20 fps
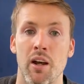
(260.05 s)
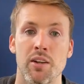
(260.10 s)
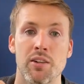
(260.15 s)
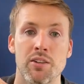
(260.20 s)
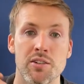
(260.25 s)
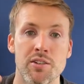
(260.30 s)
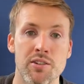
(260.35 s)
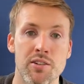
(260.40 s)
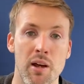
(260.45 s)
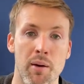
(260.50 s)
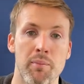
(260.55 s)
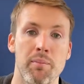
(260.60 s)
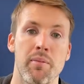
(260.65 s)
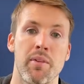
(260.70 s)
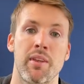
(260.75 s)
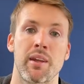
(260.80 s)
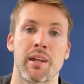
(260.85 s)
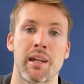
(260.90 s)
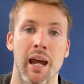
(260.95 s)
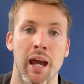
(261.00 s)

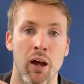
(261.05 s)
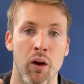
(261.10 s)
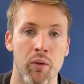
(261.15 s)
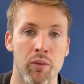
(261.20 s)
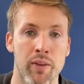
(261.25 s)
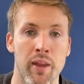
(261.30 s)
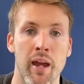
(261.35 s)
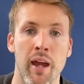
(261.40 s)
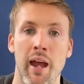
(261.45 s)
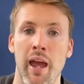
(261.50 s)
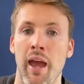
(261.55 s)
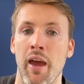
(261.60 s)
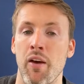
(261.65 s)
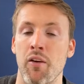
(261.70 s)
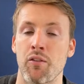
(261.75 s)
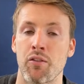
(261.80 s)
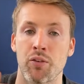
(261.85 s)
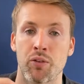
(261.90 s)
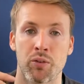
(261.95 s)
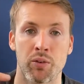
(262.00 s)
something out there
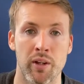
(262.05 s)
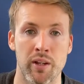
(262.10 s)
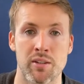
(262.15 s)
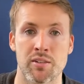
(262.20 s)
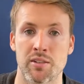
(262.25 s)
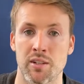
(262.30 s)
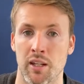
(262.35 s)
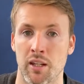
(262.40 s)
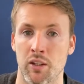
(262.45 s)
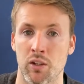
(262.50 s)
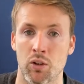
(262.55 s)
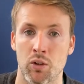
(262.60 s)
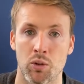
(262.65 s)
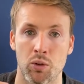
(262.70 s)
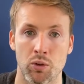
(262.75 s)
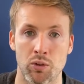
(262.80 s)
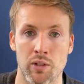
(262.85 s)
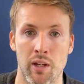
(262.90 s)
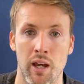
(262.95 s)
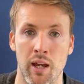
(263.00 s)
every
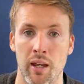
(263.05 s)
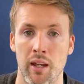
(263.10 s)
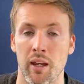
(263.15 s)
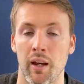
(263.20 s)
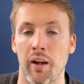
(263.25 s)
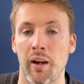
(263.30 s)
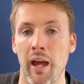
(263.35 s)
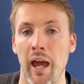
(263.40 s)
single day.